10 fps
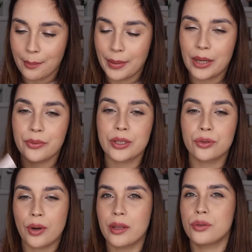But I'm gonna
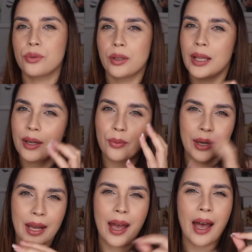try this one like
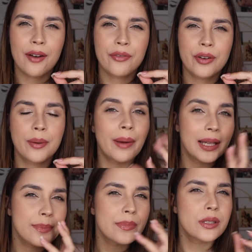when I have my
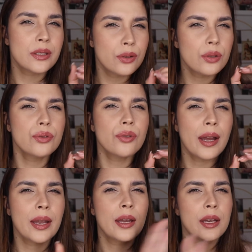lips to
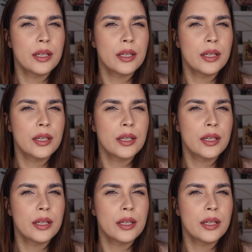dry,